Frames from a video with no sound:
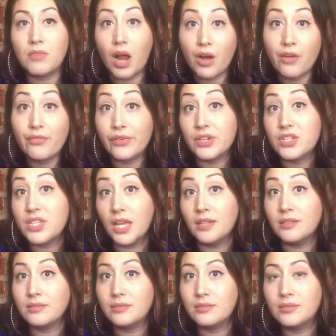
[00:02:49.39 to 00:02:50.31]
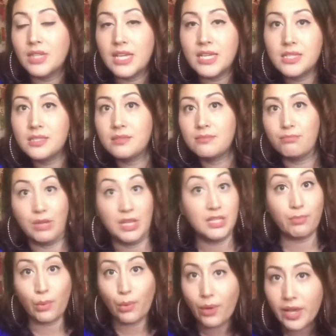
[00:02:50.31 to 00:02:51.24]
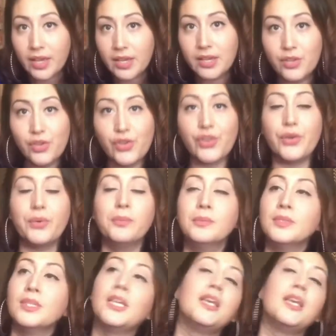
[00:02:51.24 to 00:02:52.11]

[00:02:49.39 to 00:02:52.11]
our first son, his boy, you know.